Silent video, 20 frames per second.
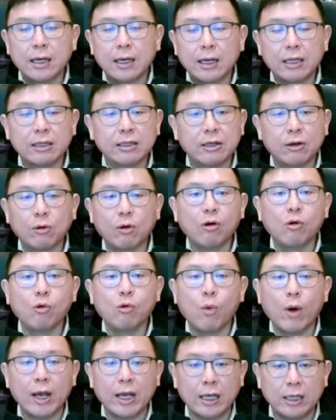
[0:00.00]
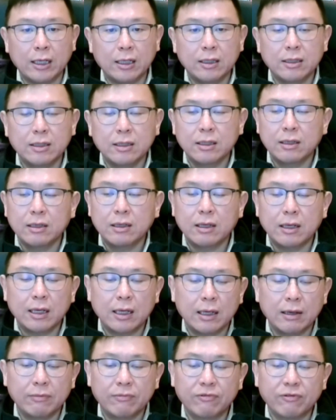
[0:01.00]
in their own way
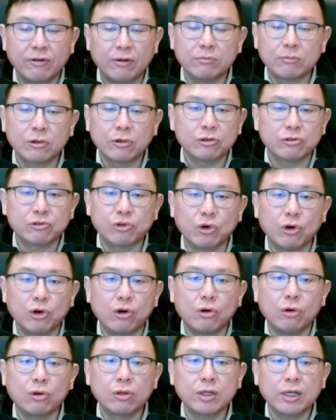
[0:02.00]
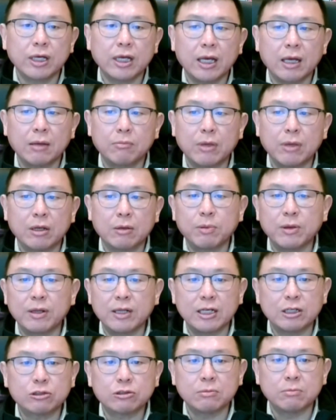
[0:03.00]
from control and
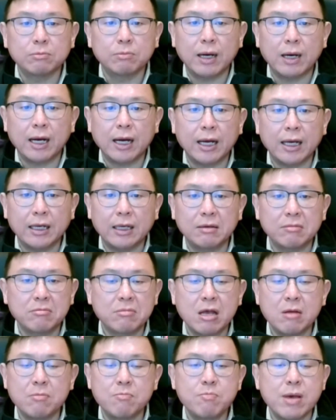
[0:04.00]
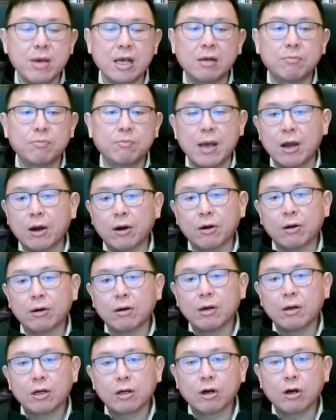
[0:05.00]
manipulation by a big bear
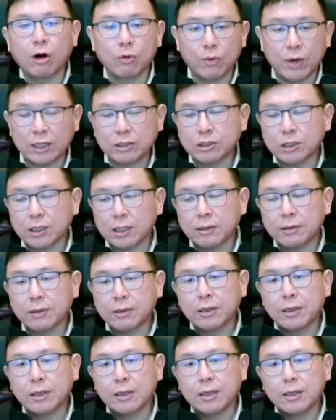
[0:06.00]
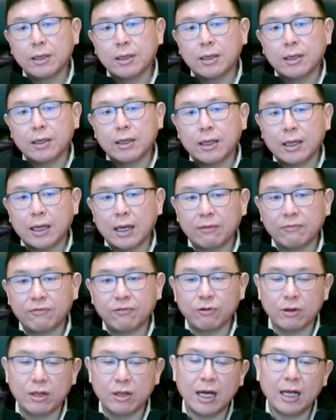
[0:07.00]
called Russia. And
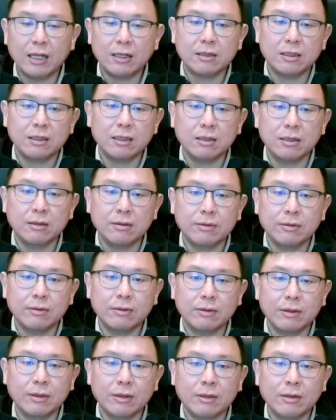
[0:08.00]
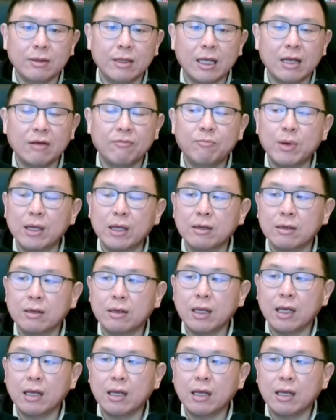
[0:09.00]
for that, they've been